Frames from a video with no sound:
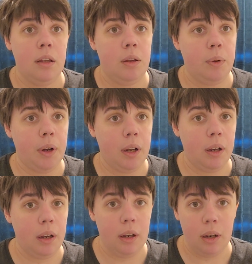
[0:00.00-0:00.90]
to a
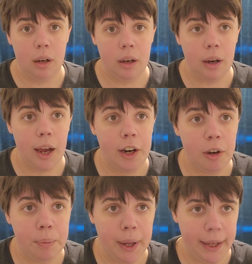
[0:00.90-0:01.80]

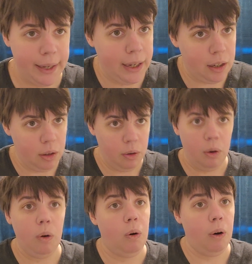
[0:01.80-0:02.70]
lighter blanket
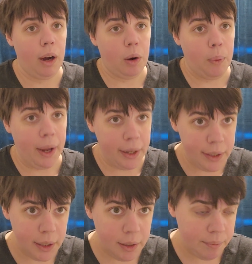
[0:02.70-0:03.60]
or a
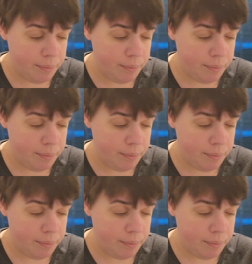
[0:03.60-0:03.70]
quilt,